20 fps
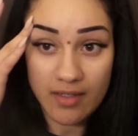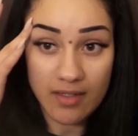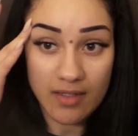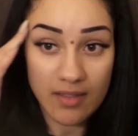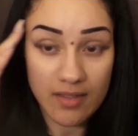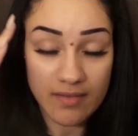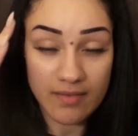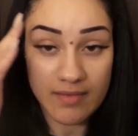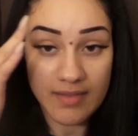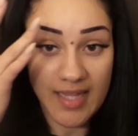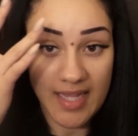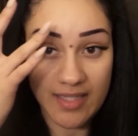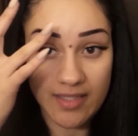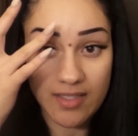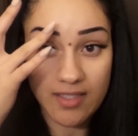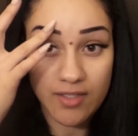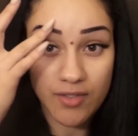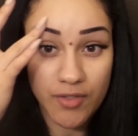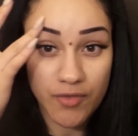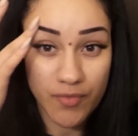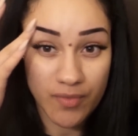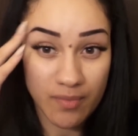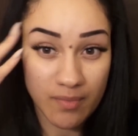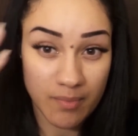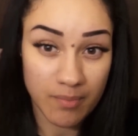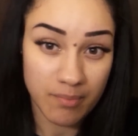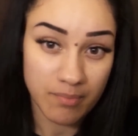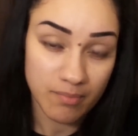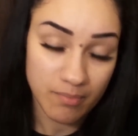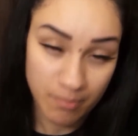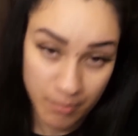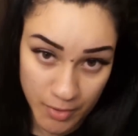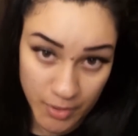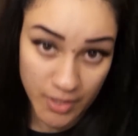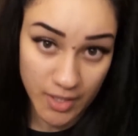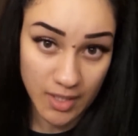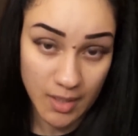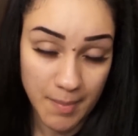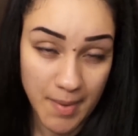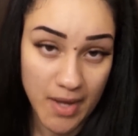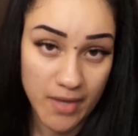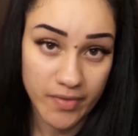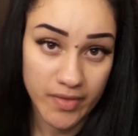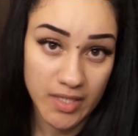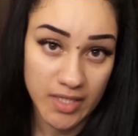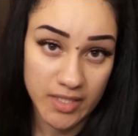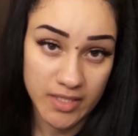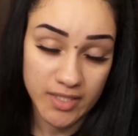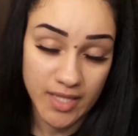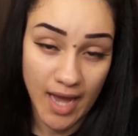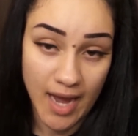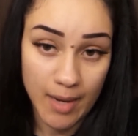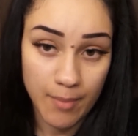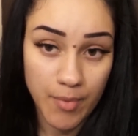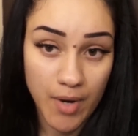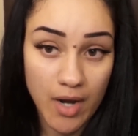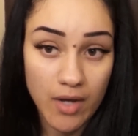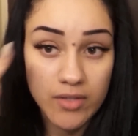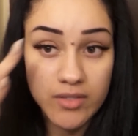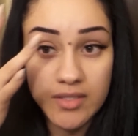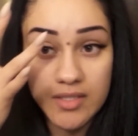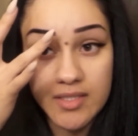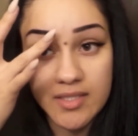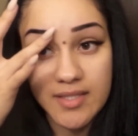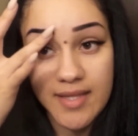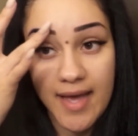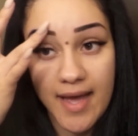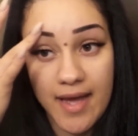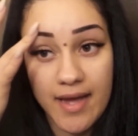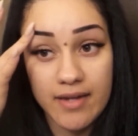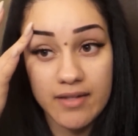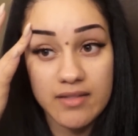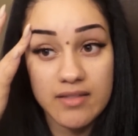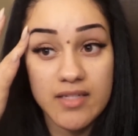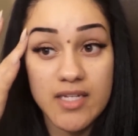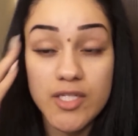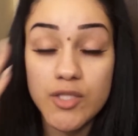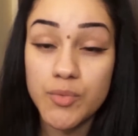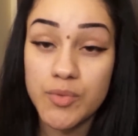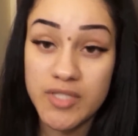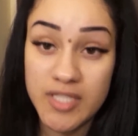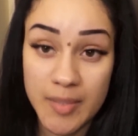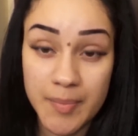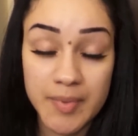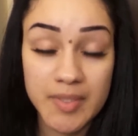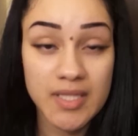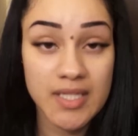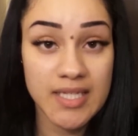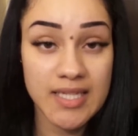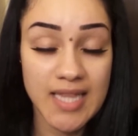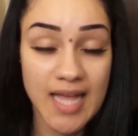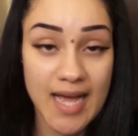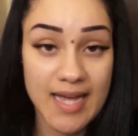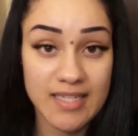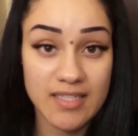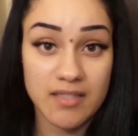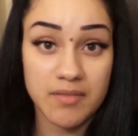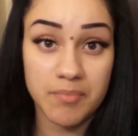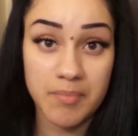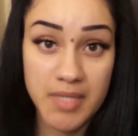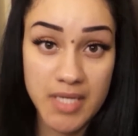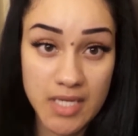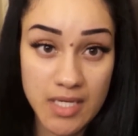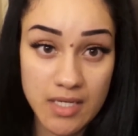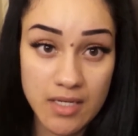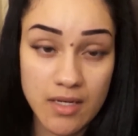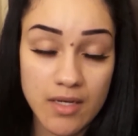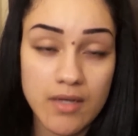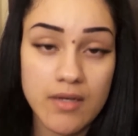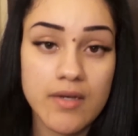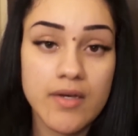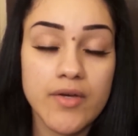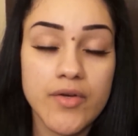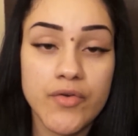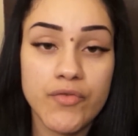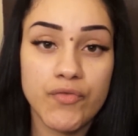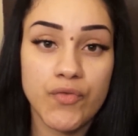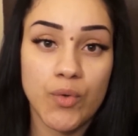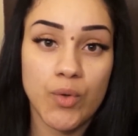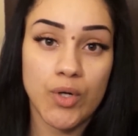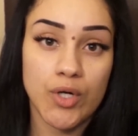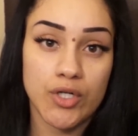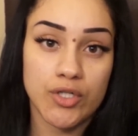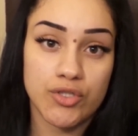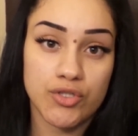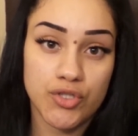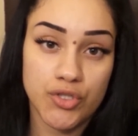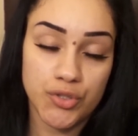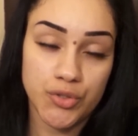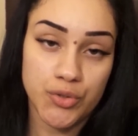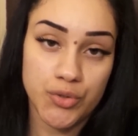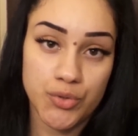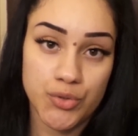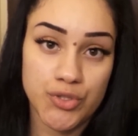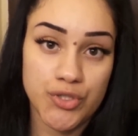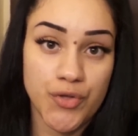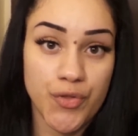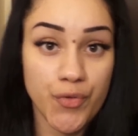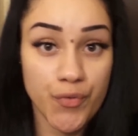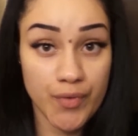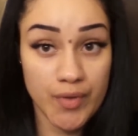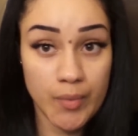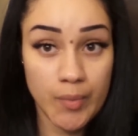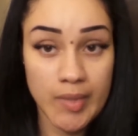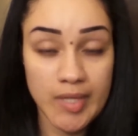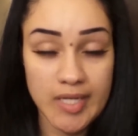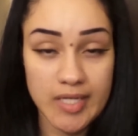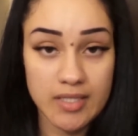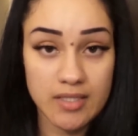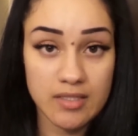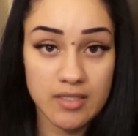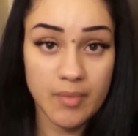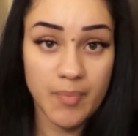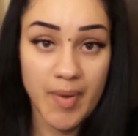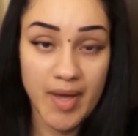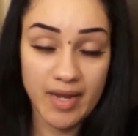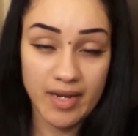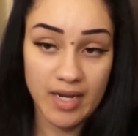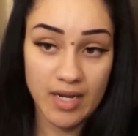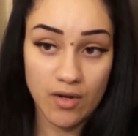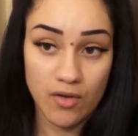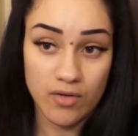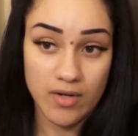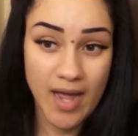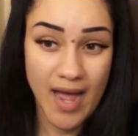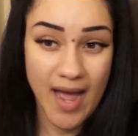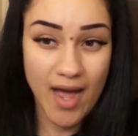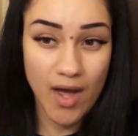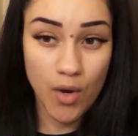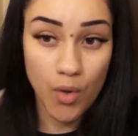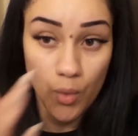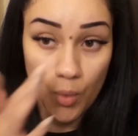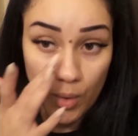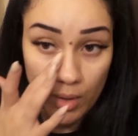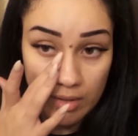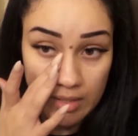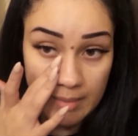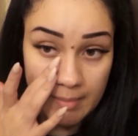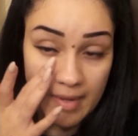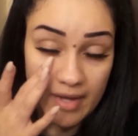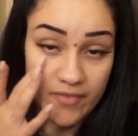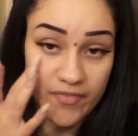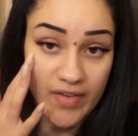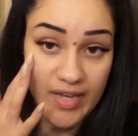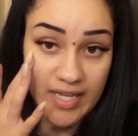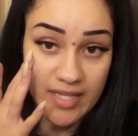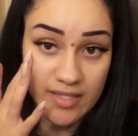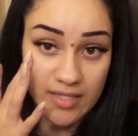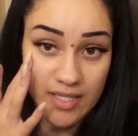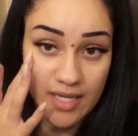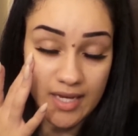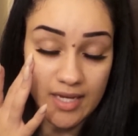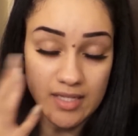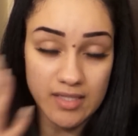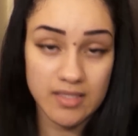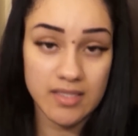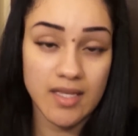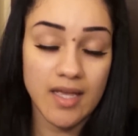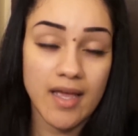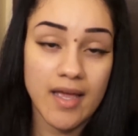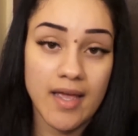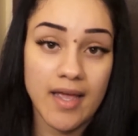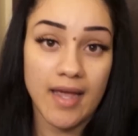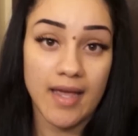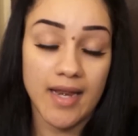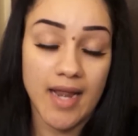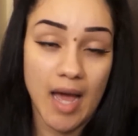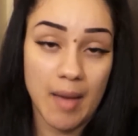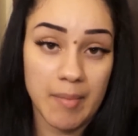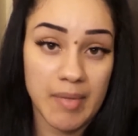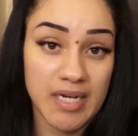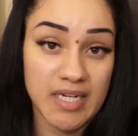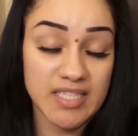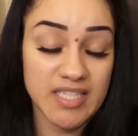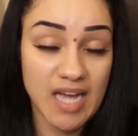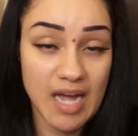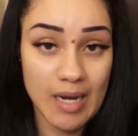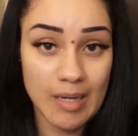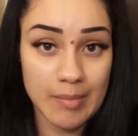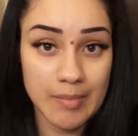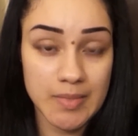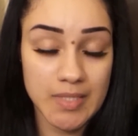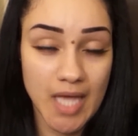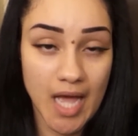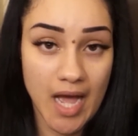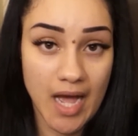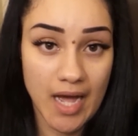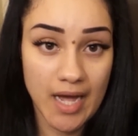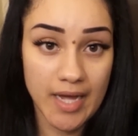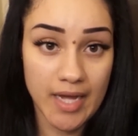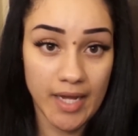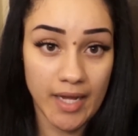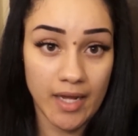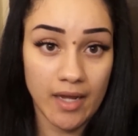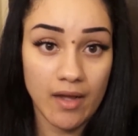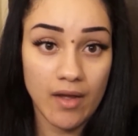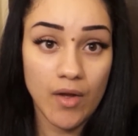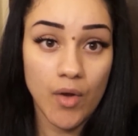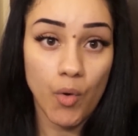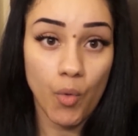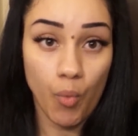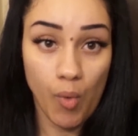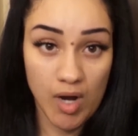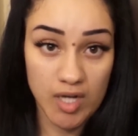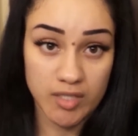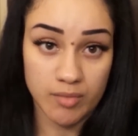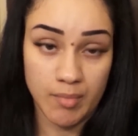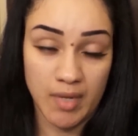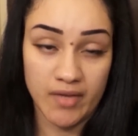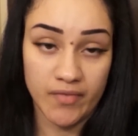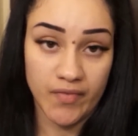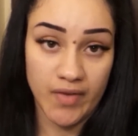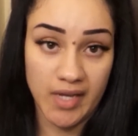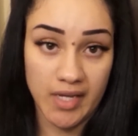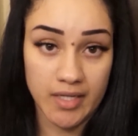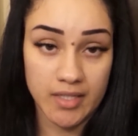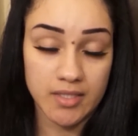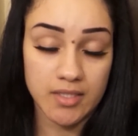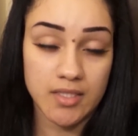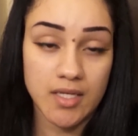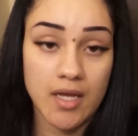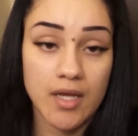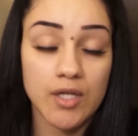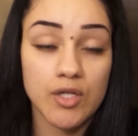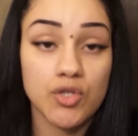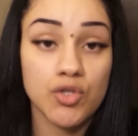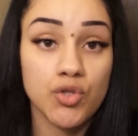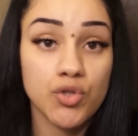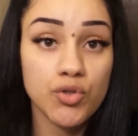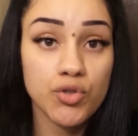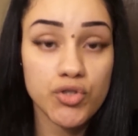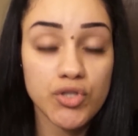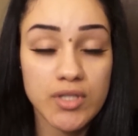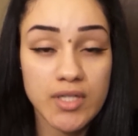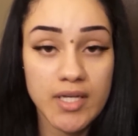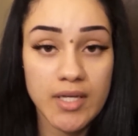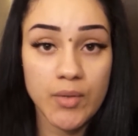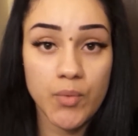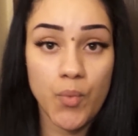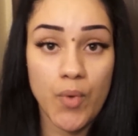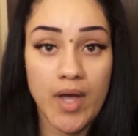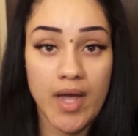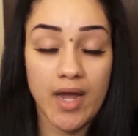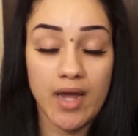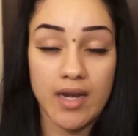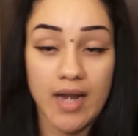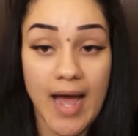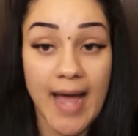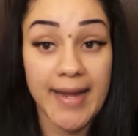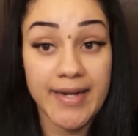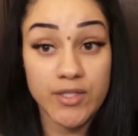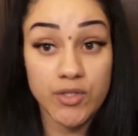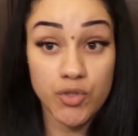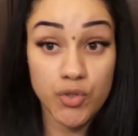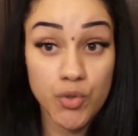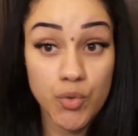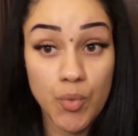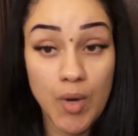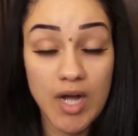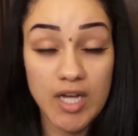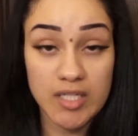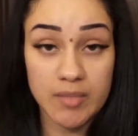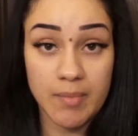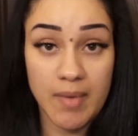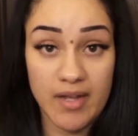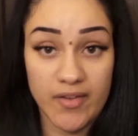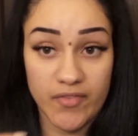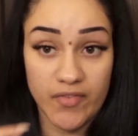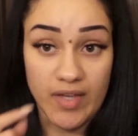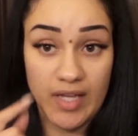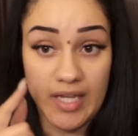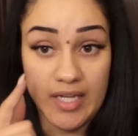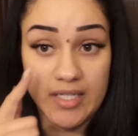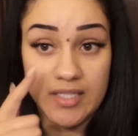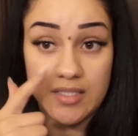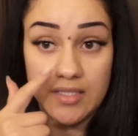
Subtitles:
good about these eyebrows is that this will typically last me for 2 to 3 weeks, depending on how oily my face gets and how many times I wash my face. Usually when I do wash my face, I try to